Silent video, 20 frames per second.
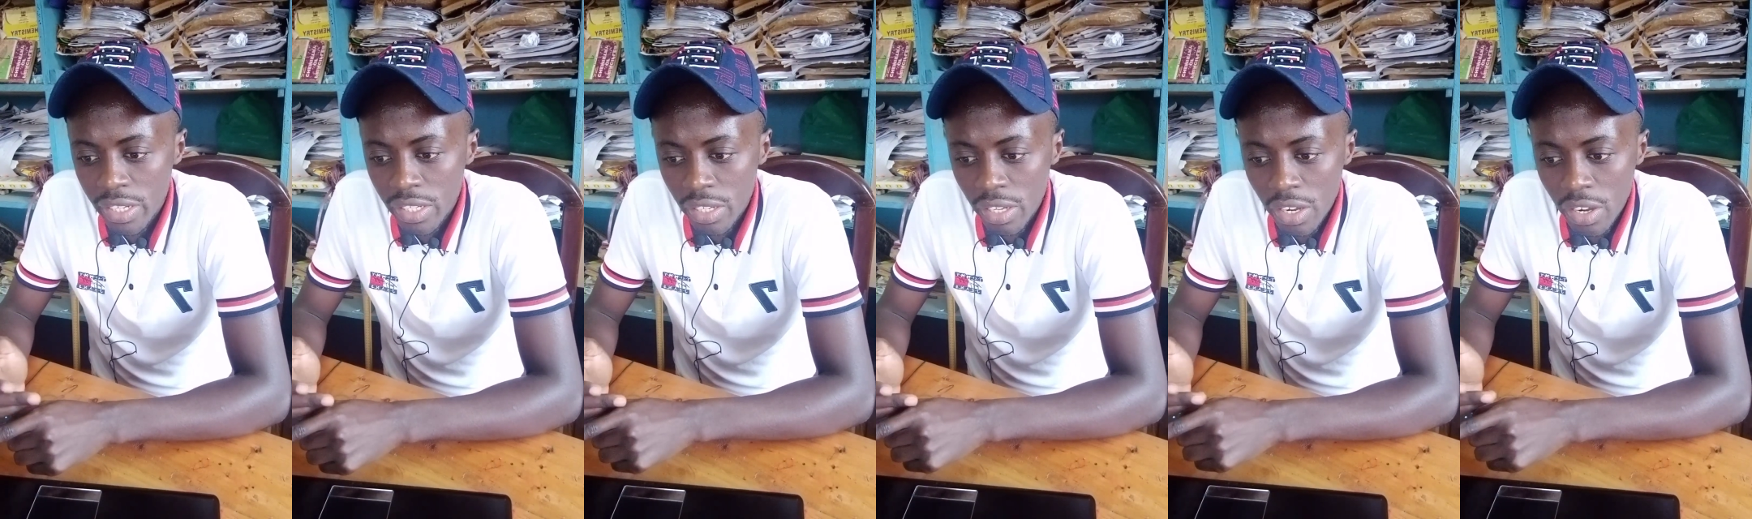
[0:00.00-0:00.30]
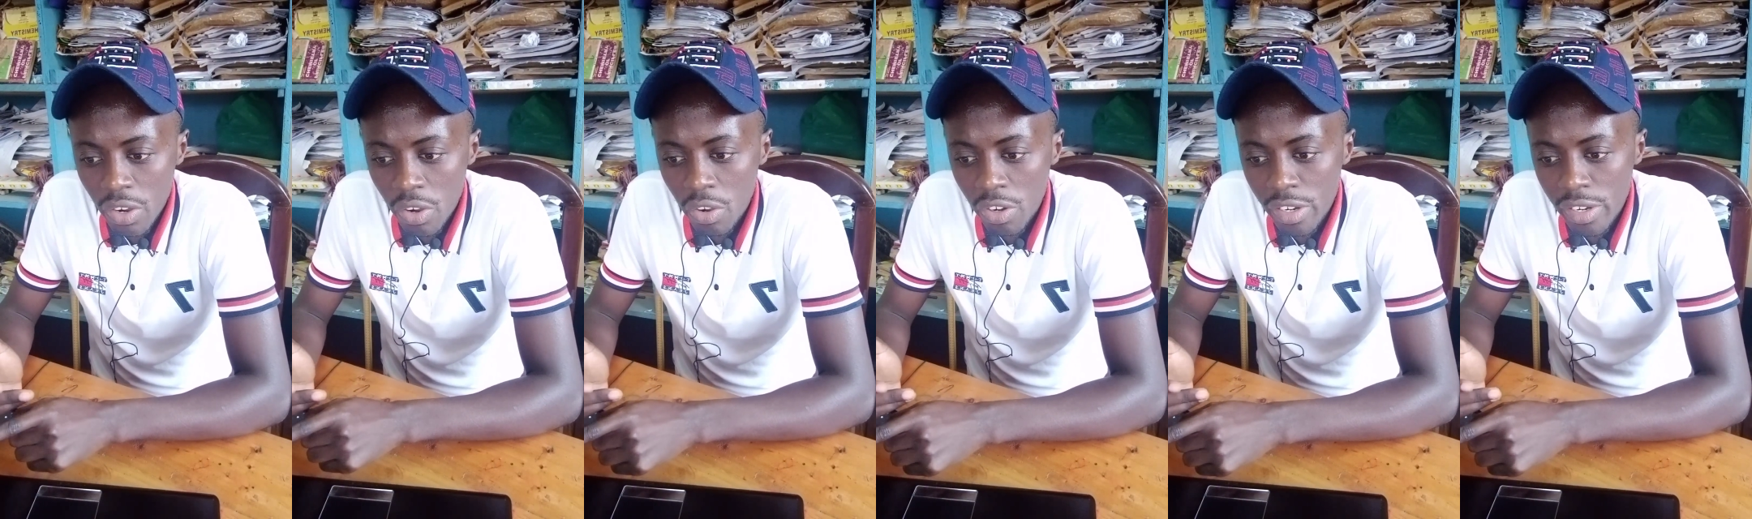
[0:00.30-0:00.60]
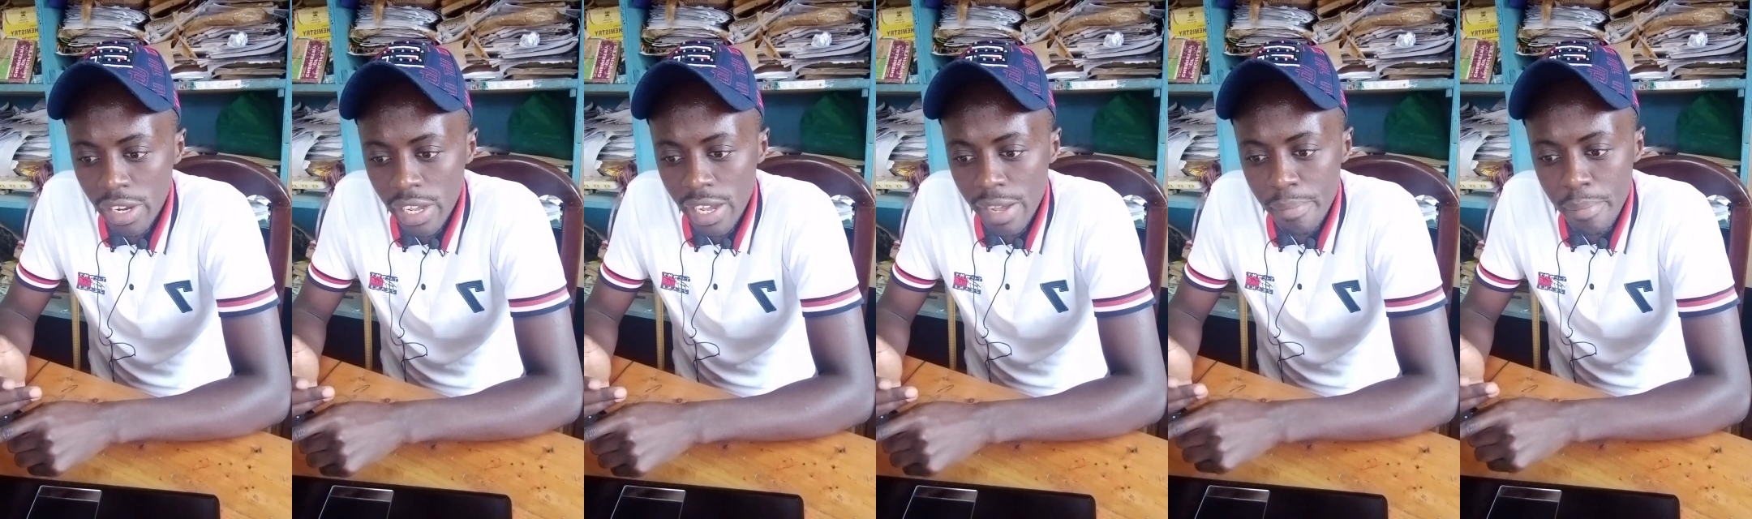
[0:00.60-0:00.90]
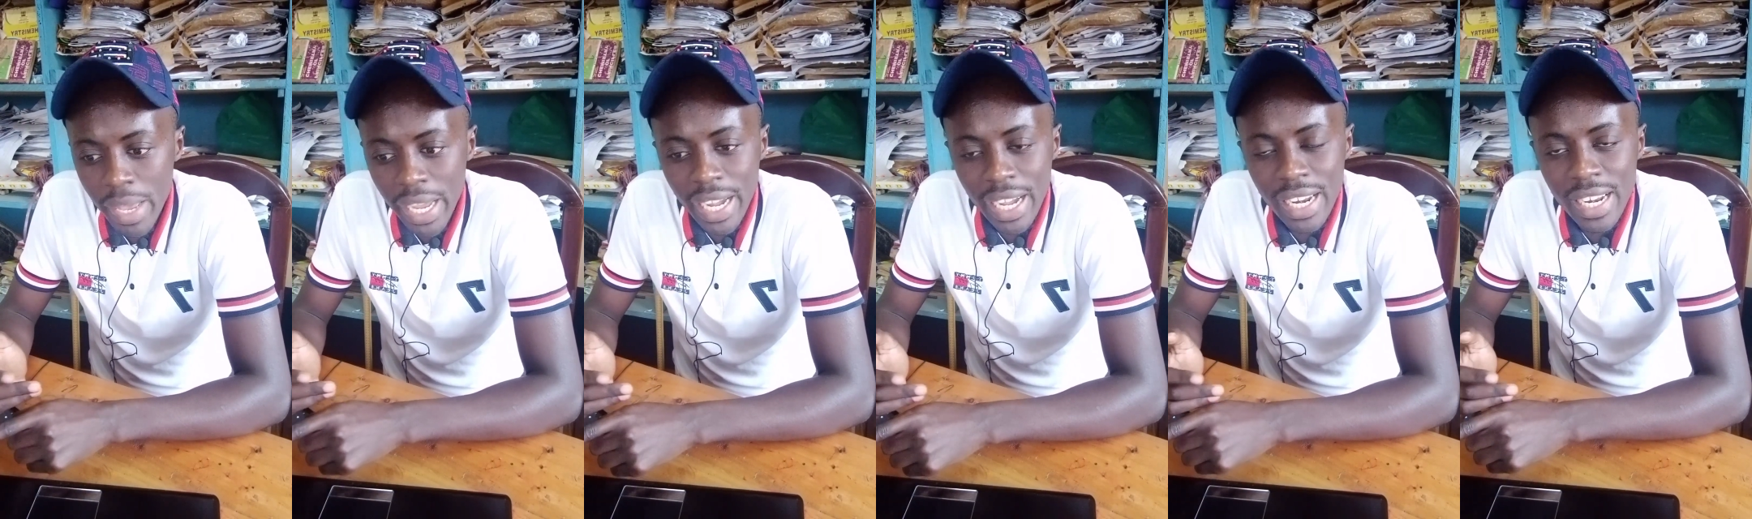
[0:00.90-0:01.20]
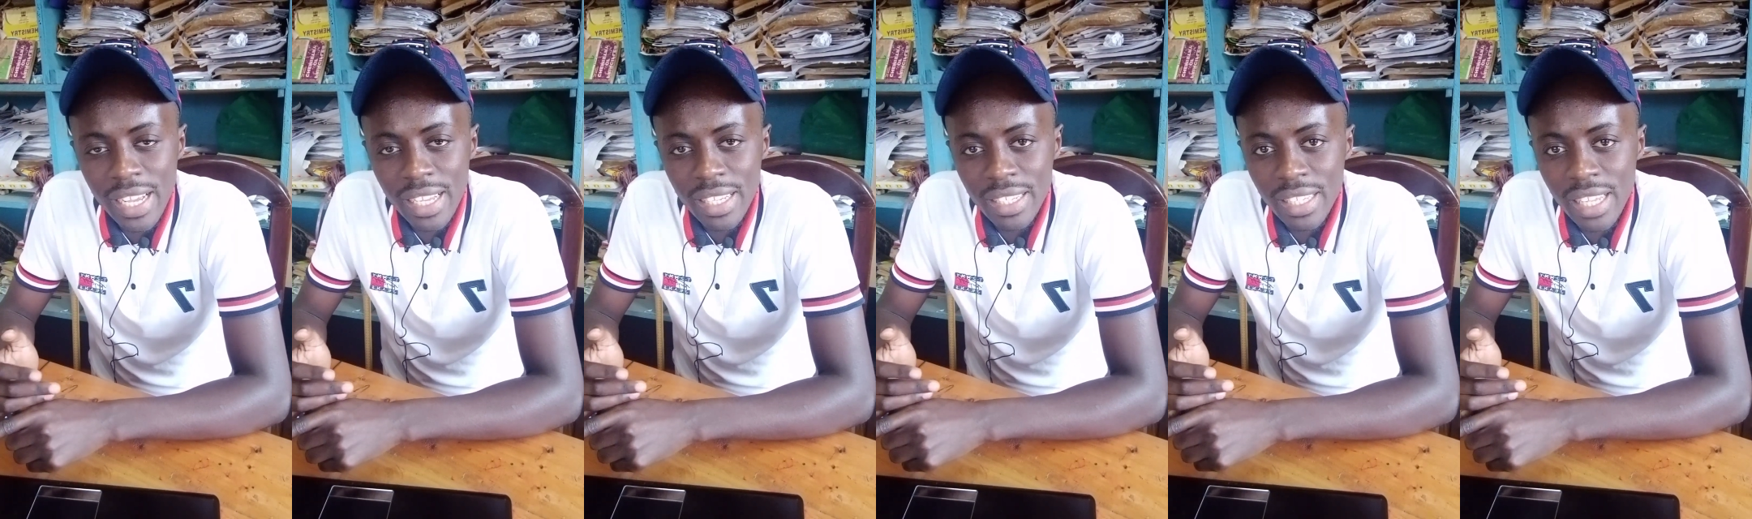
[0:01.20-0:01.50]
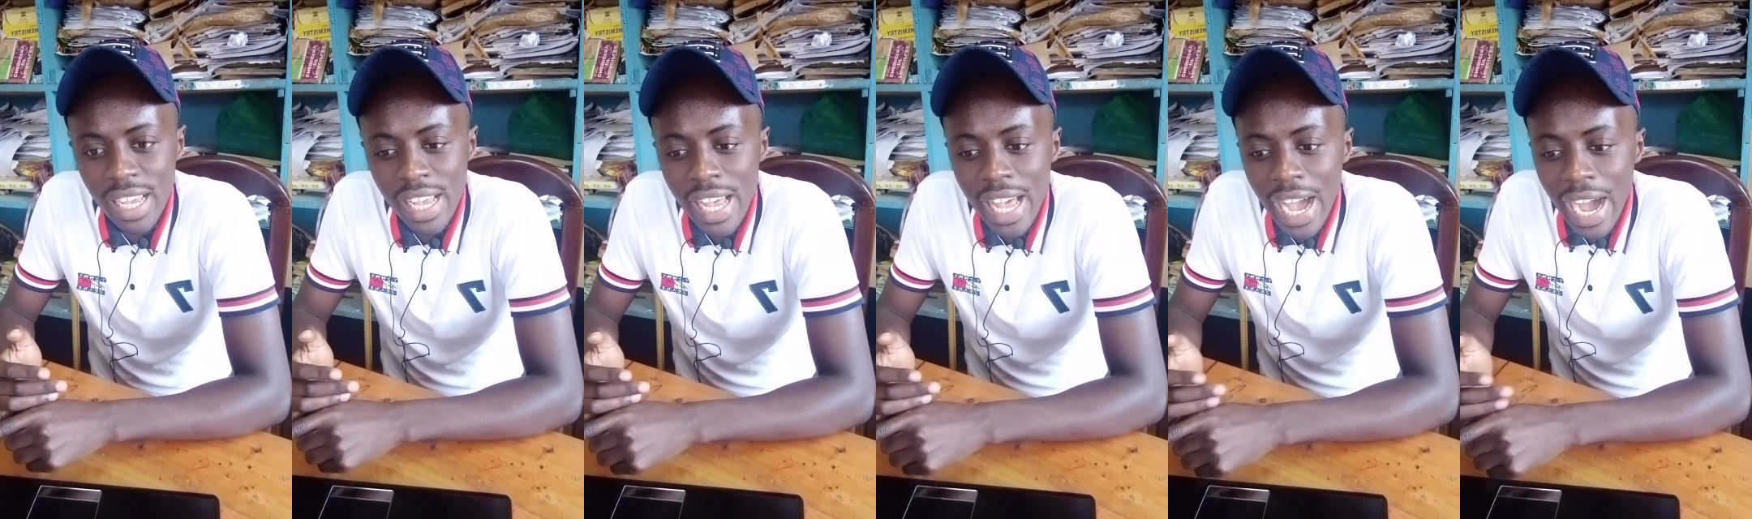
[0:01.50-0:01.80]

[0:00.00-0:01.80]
is called mechanics.